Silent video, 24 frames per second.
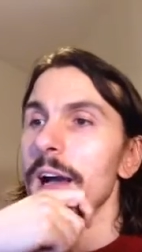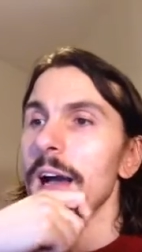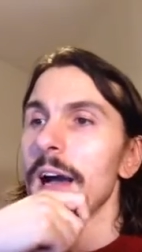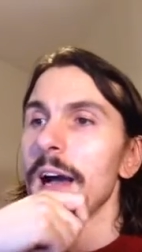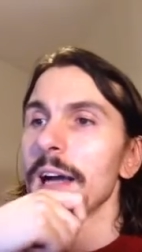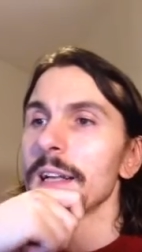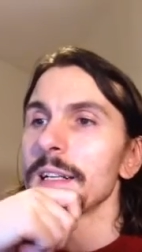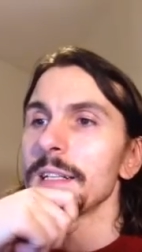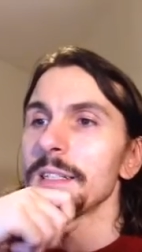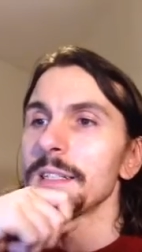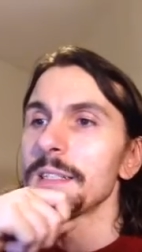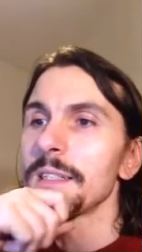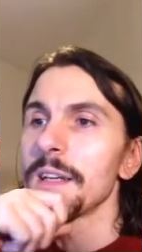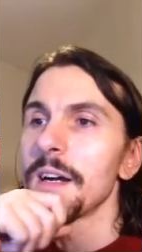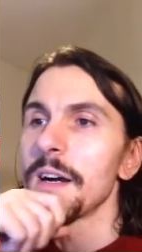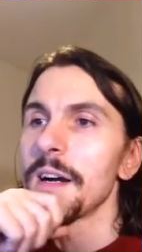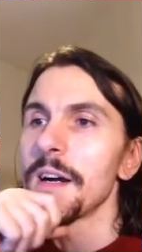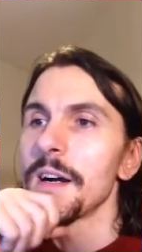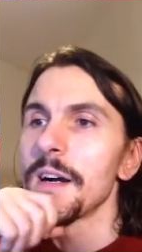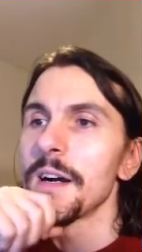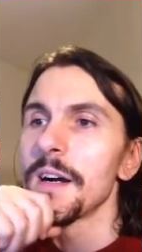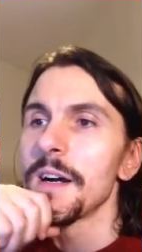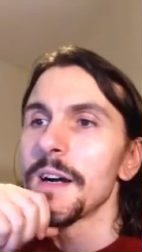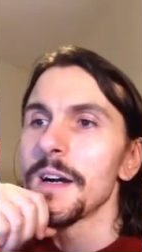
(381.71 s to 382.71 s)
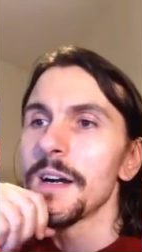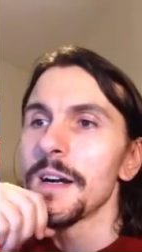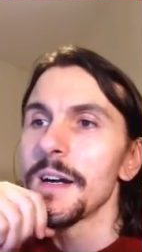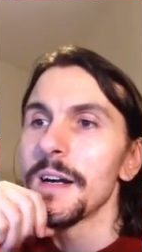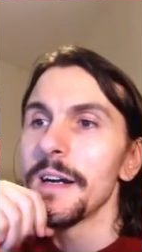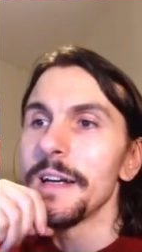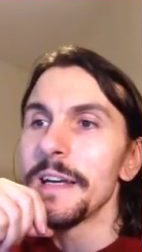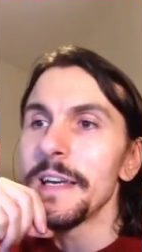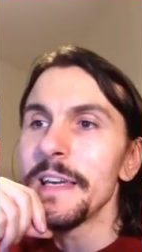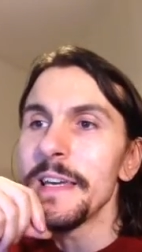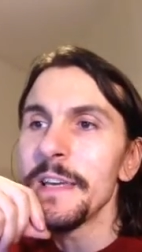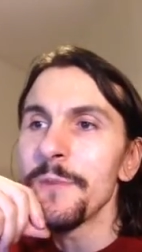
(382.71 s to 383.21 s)
And uh,
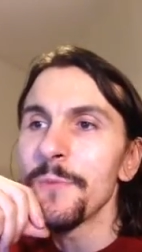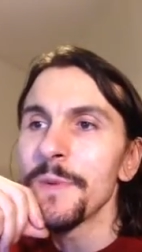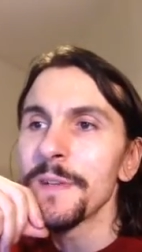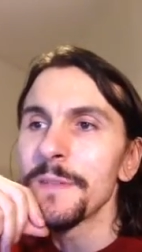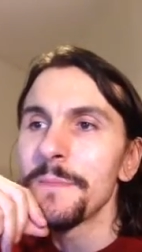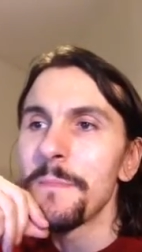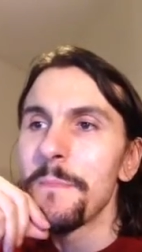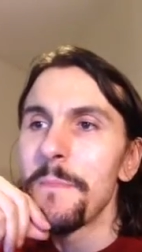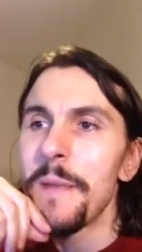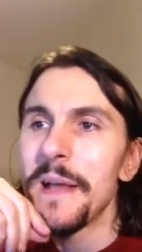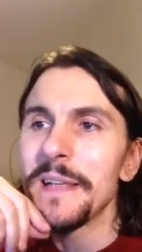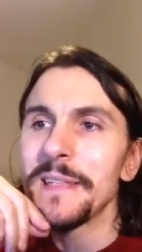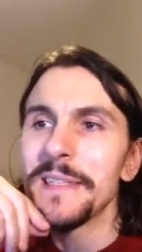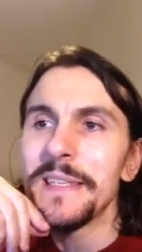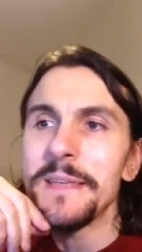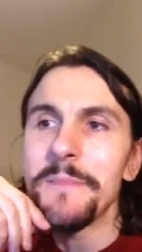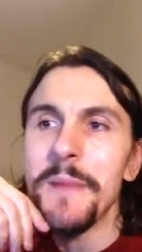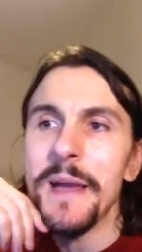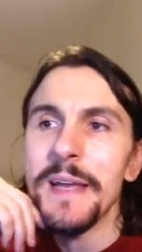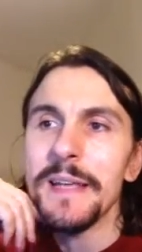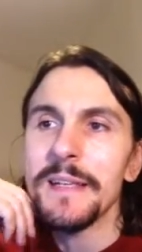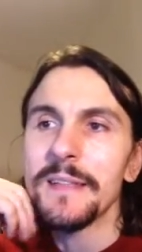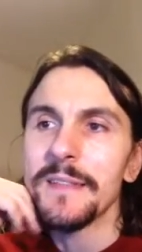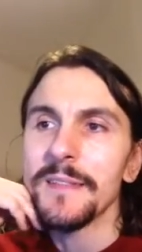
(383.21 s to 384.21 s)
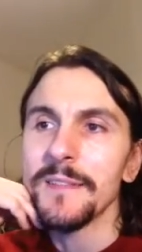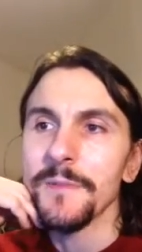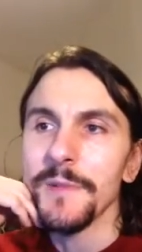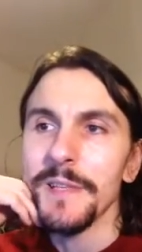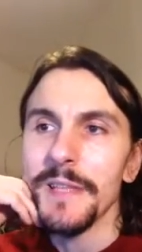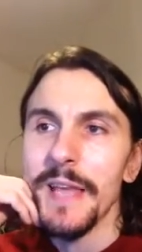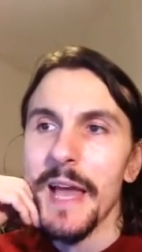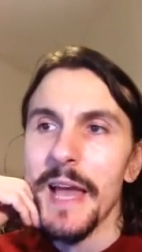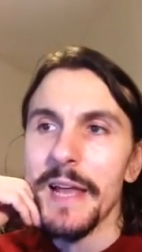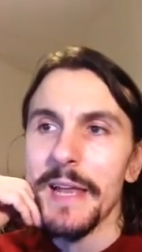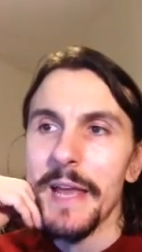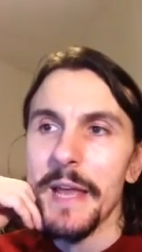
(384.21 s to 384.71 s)
he was busy mates
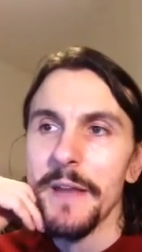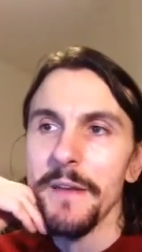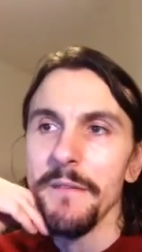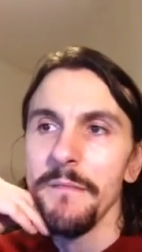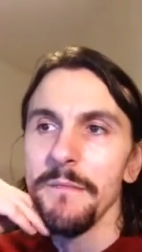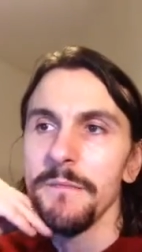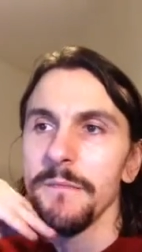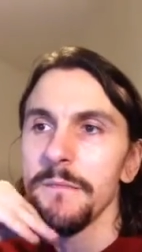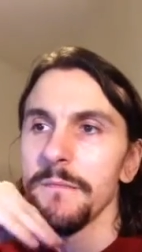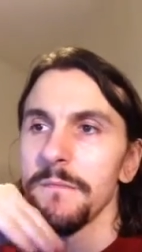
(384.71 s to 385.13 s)
with Ellen.